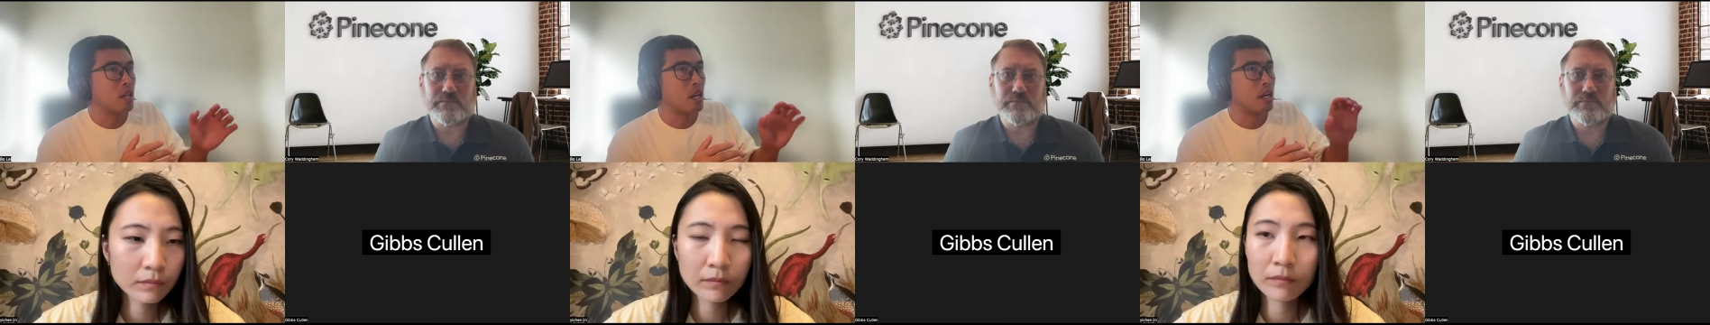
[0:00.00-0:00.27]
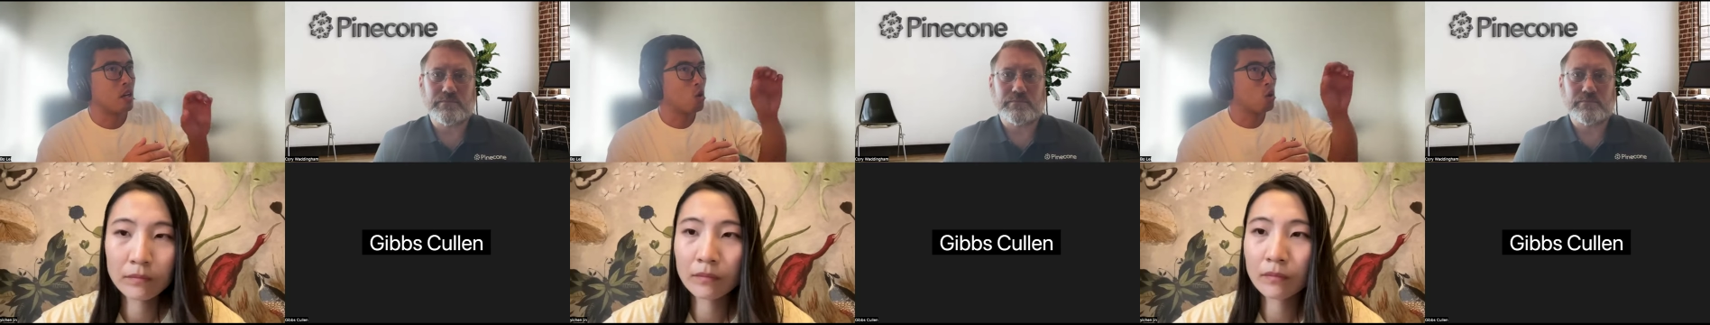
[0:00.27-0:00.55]

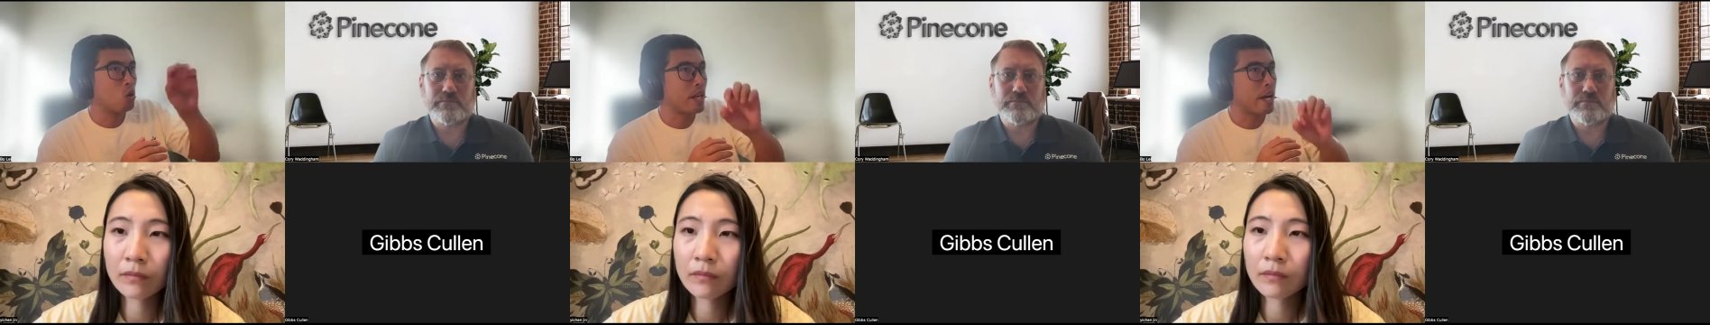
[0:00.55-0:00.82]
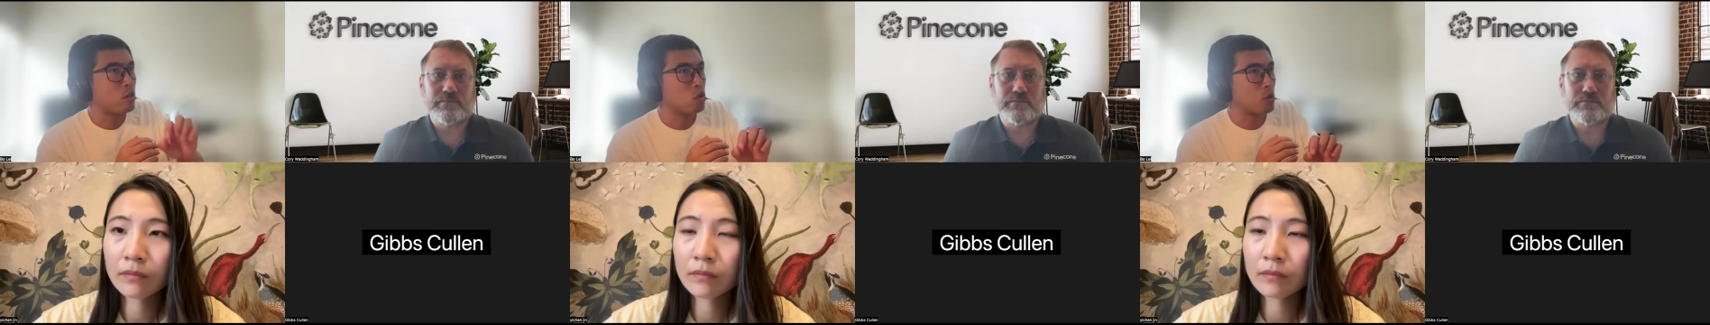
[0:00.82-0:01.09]
Speaker 1: like all those
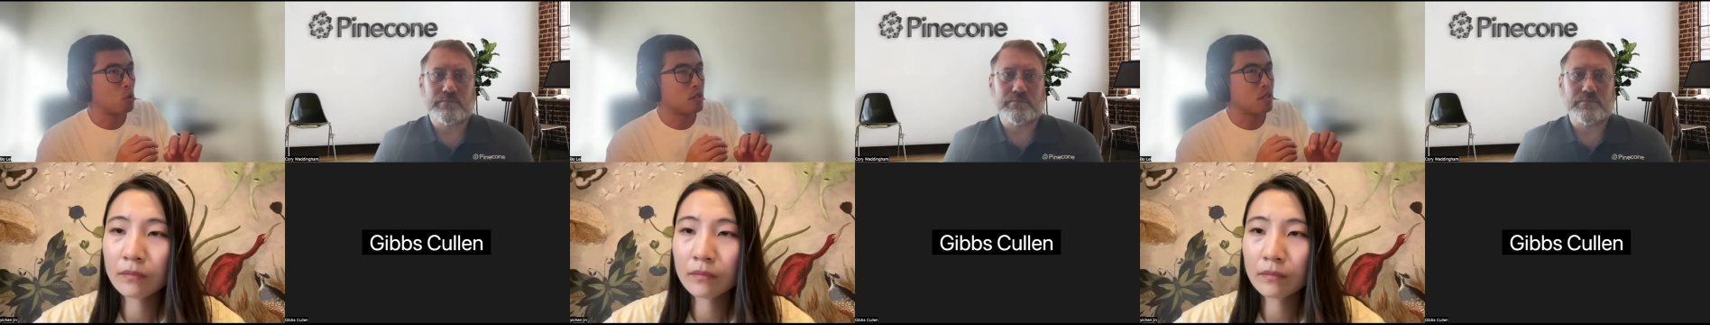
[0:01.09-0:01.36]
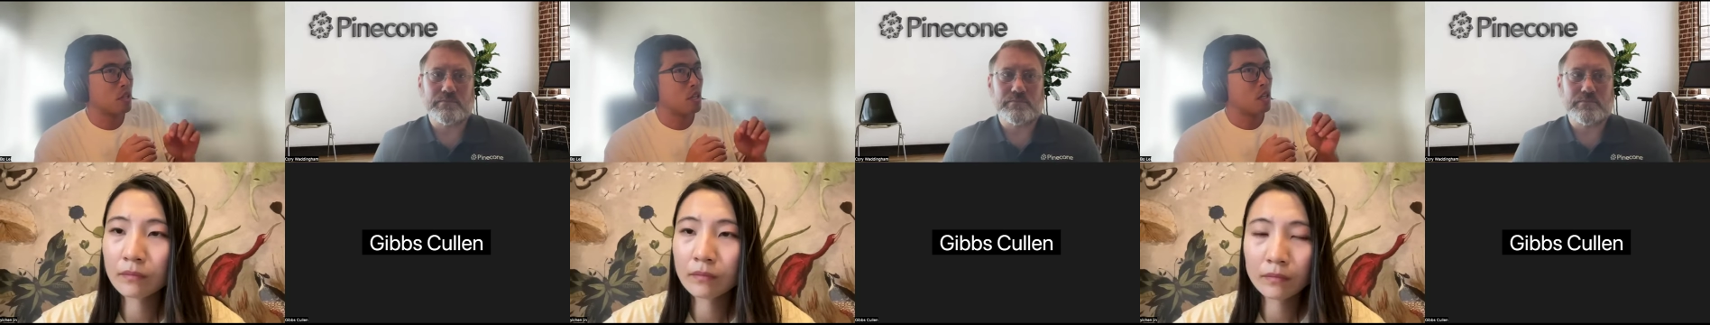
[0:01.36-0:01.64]

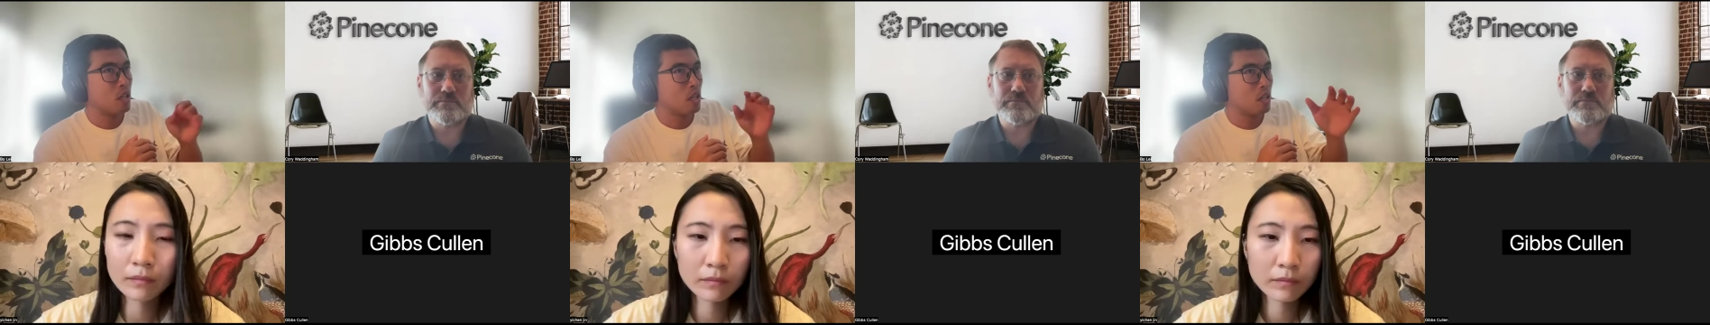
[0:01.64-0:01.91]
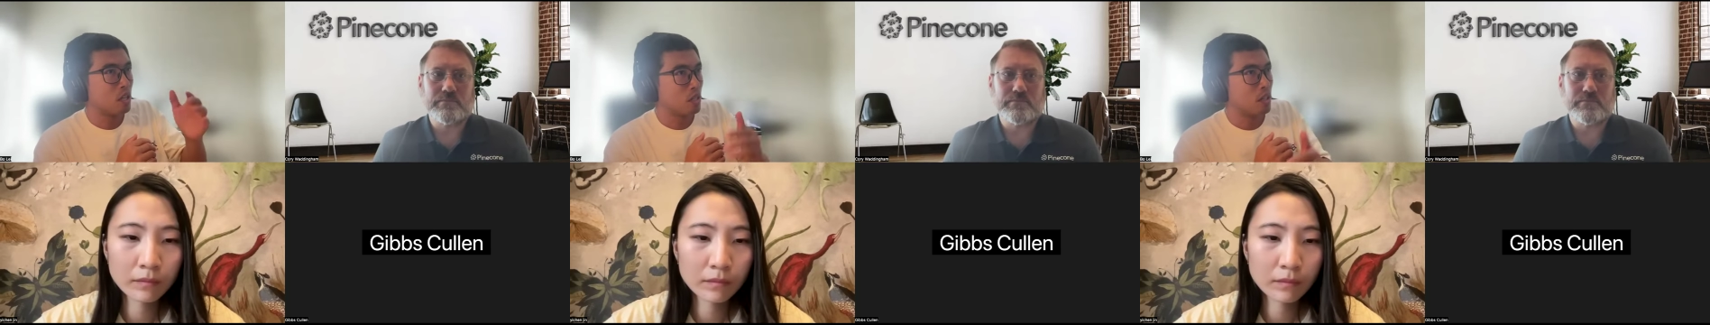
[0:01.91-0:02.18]
attributes,
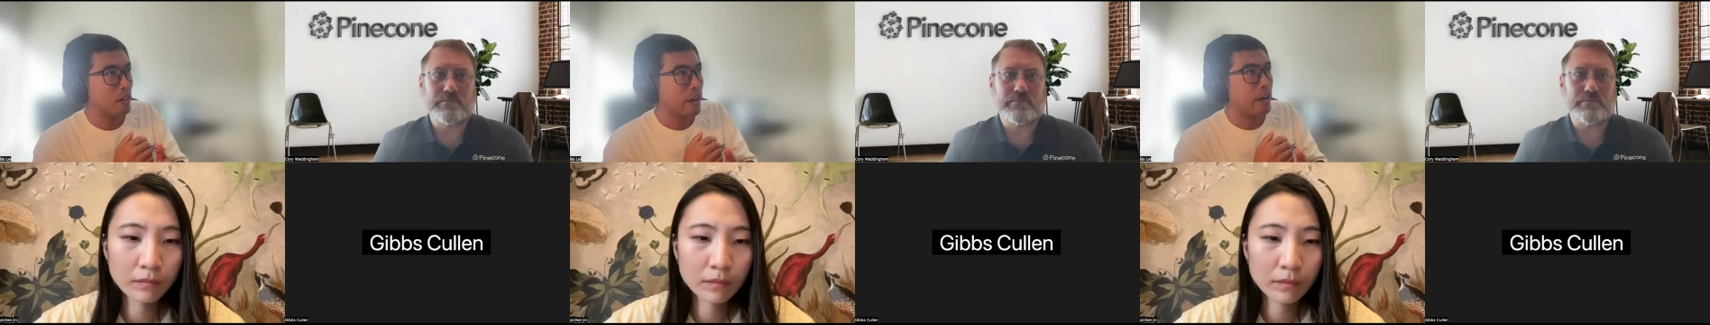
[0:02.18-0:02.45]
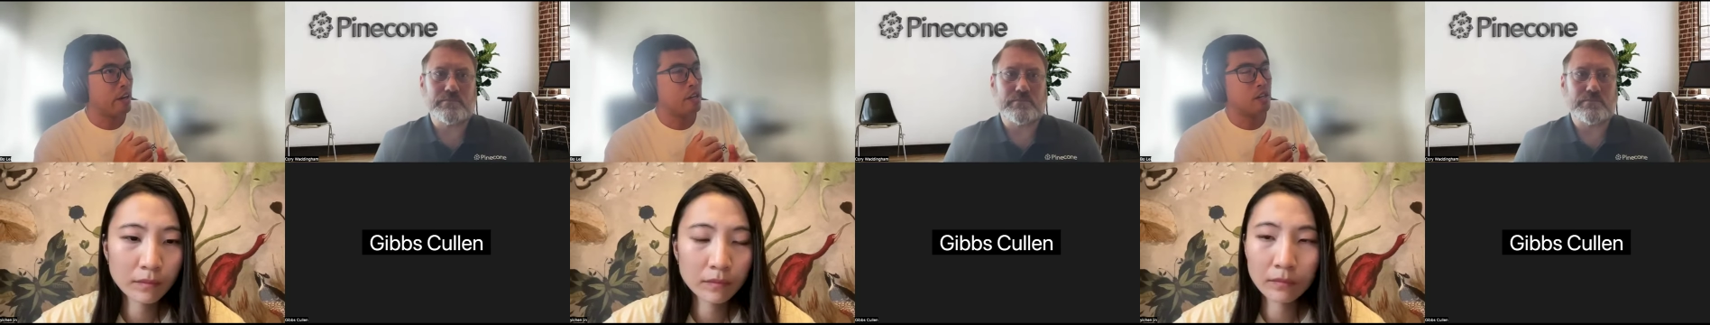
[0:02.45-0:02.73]
uh,
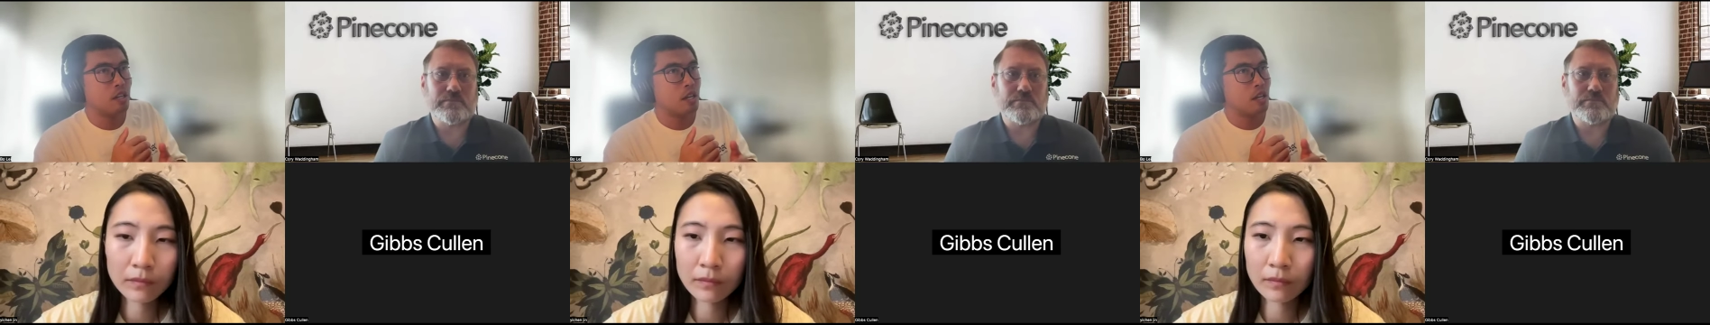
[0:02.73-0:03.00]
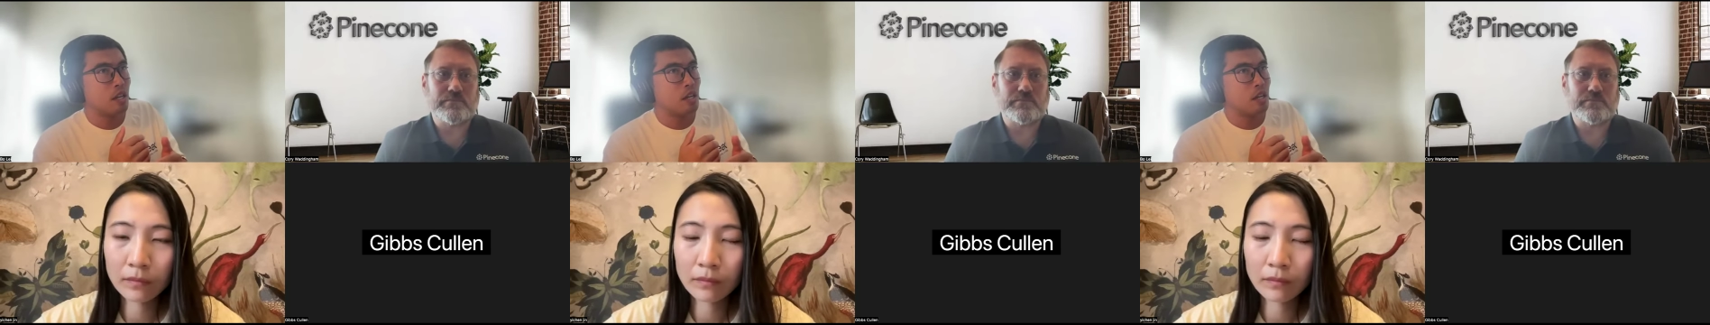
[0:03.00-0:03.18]
there,